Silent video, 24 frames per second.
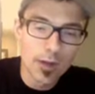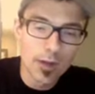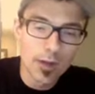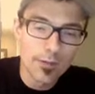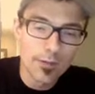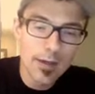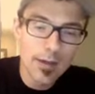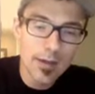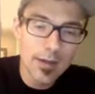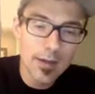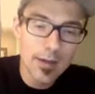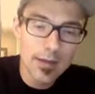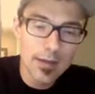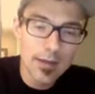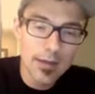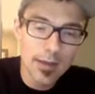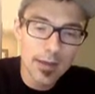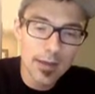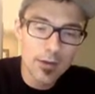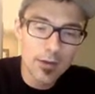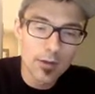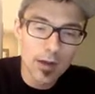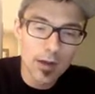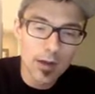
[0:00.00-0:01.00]
feet is I
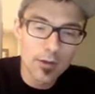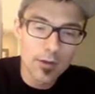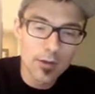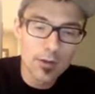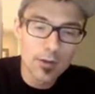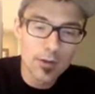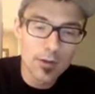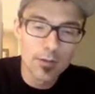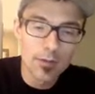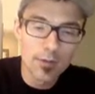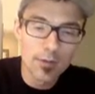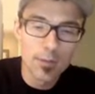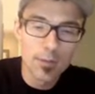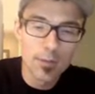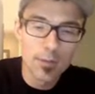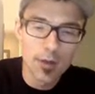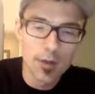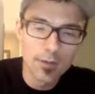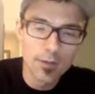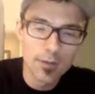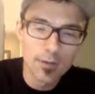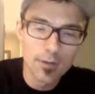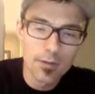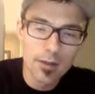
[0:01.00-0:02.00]
draw sort of a
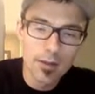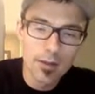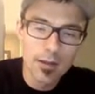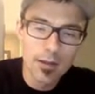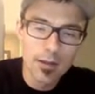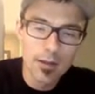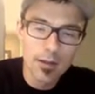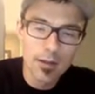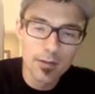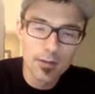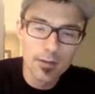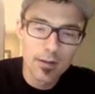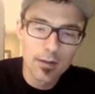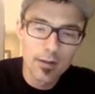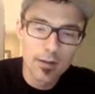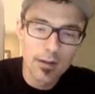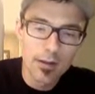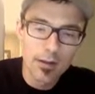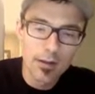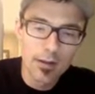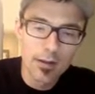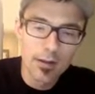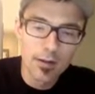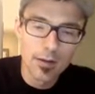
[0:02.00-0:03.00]
ball for
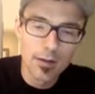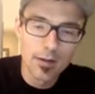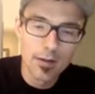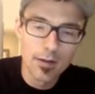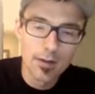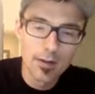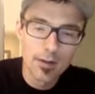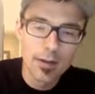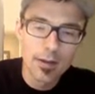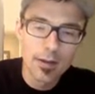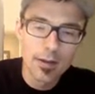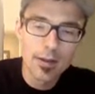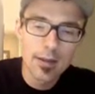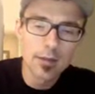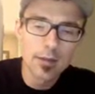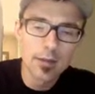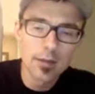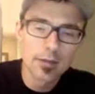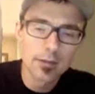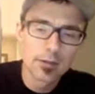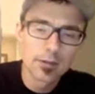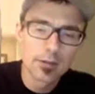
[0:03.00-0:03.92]
the heel,